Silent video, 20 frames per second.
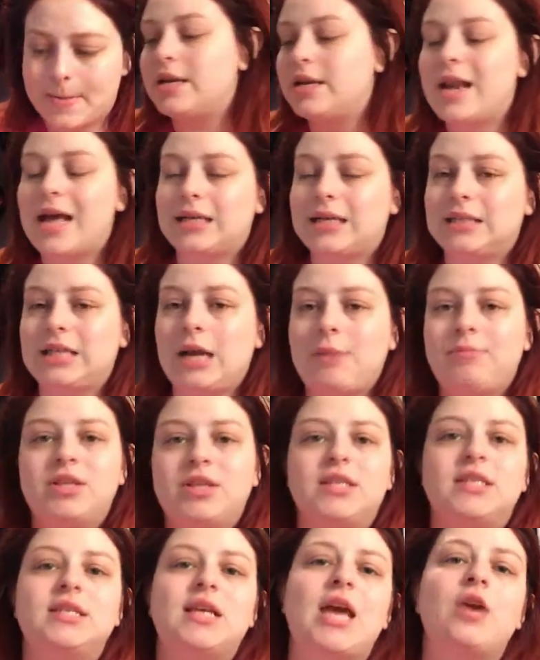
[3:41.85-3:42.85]
Next up,
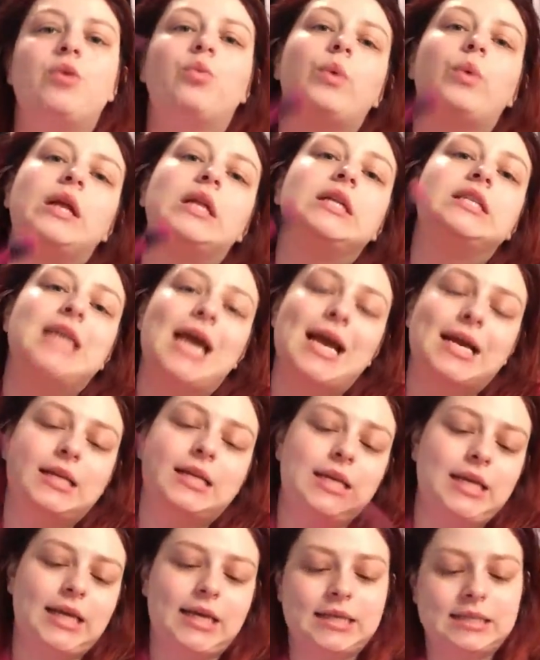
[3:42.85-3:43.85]
this is a Real
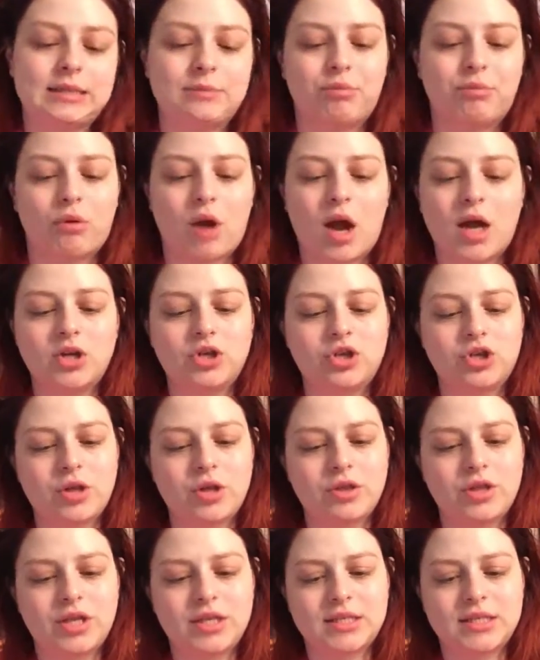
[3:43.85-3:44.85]
Techniques brush.
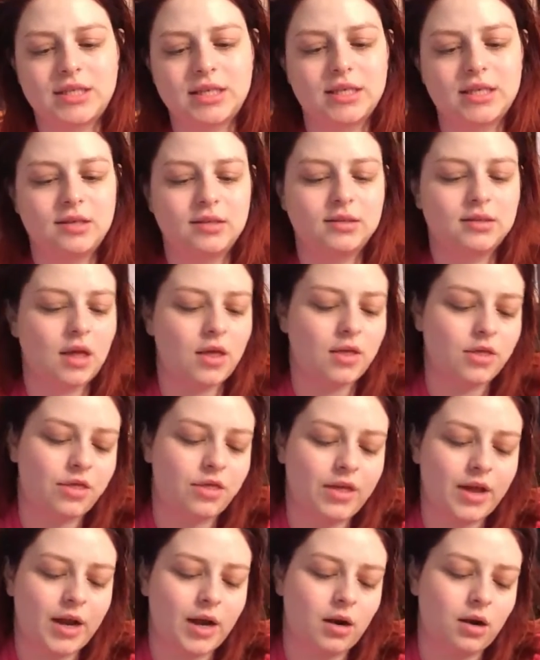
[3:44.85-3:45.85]
This is
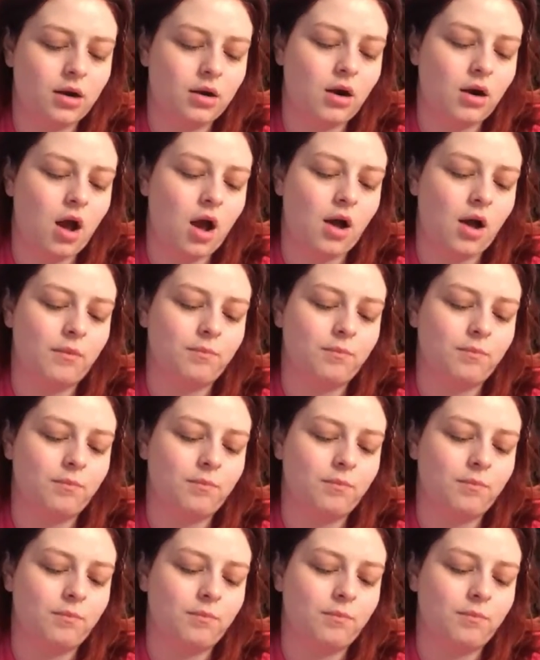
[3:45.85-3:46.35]
their,